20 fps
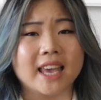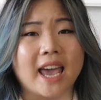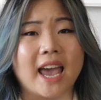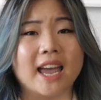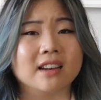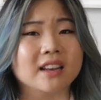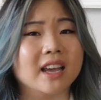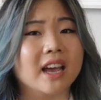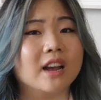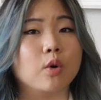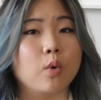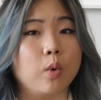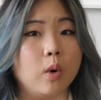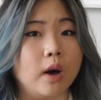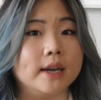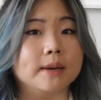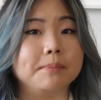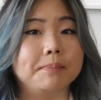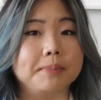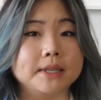can get
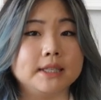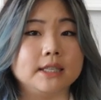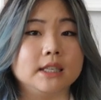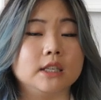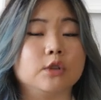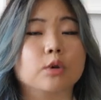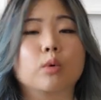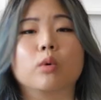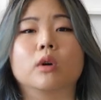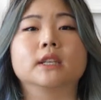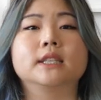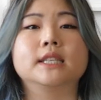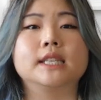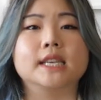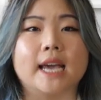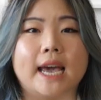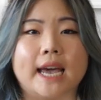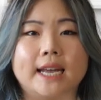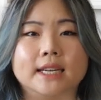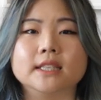quite busy towards
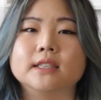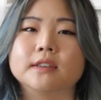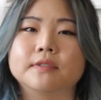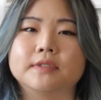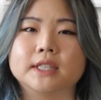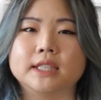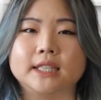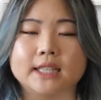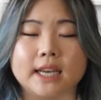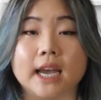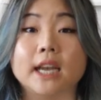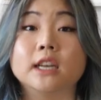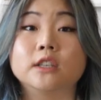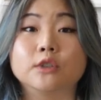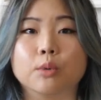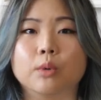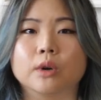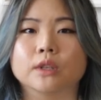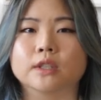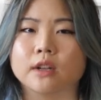the end of the day,
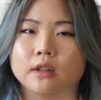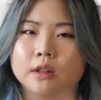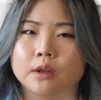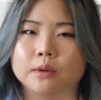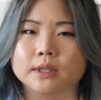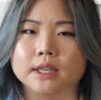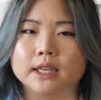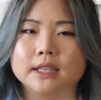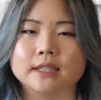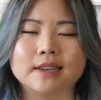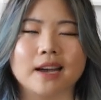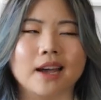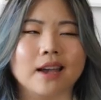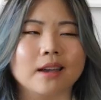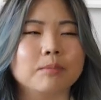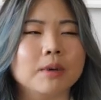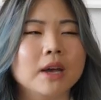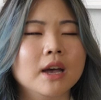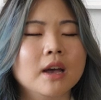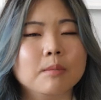towards closing
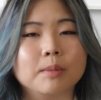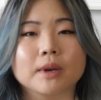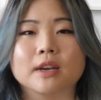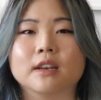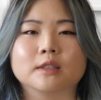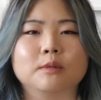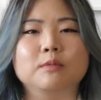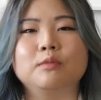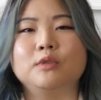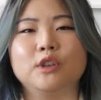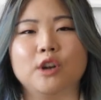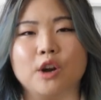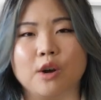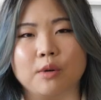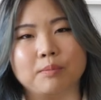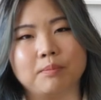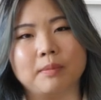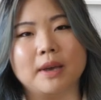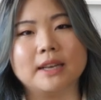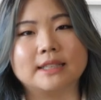time, because, you
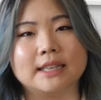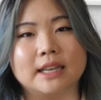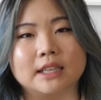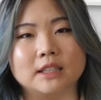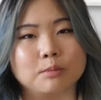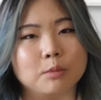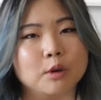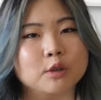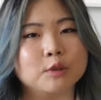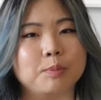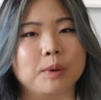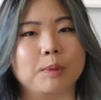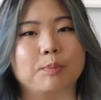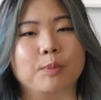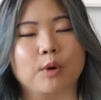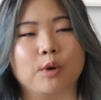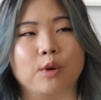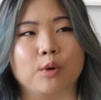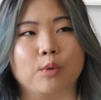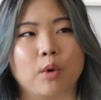know, makes sense. Most
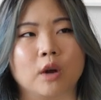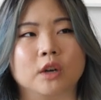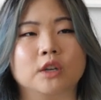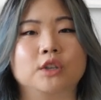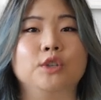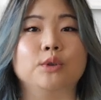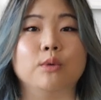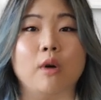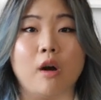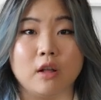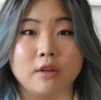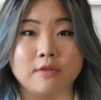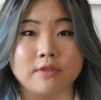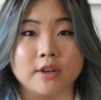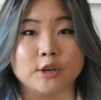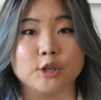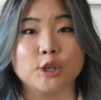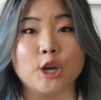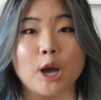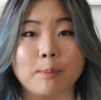people want to do all of
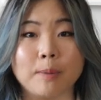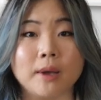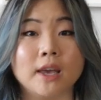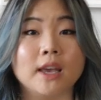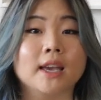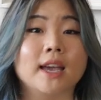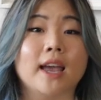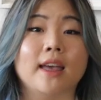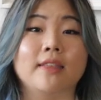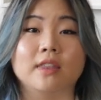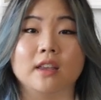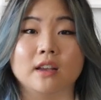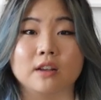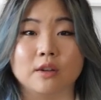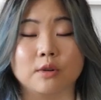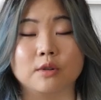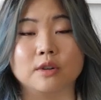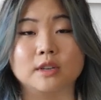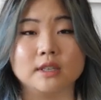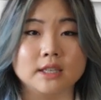their shopping and then
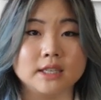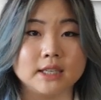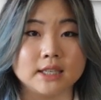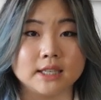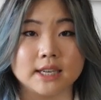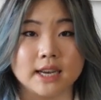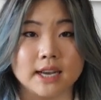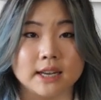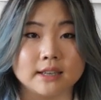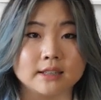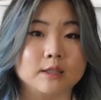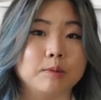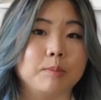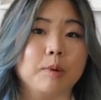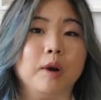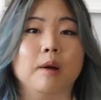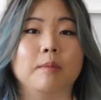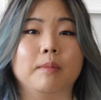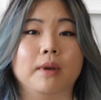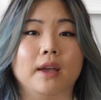go to the detaxe
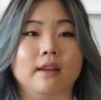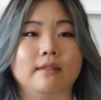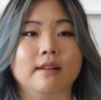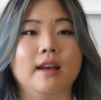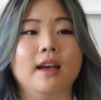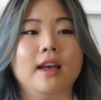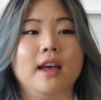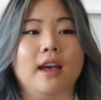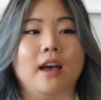department